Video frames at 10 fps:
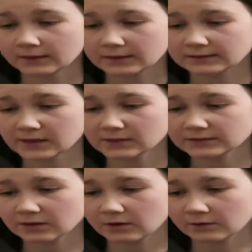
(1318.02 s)
He turned
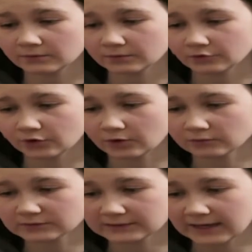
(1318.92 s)
it on the
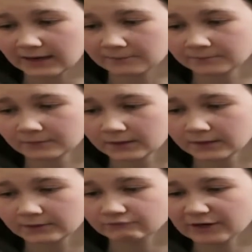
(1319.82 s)
cold tap.
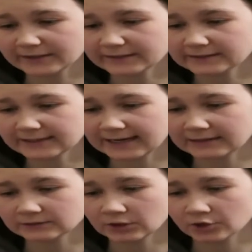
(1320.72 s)
He ran his
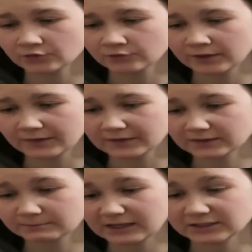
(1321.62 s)
hands over it, then
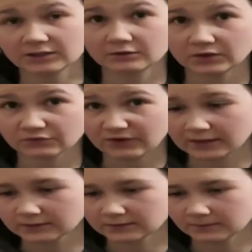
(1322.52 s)
splashed it on his
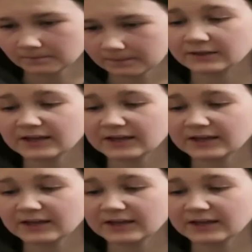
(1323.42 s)
face. He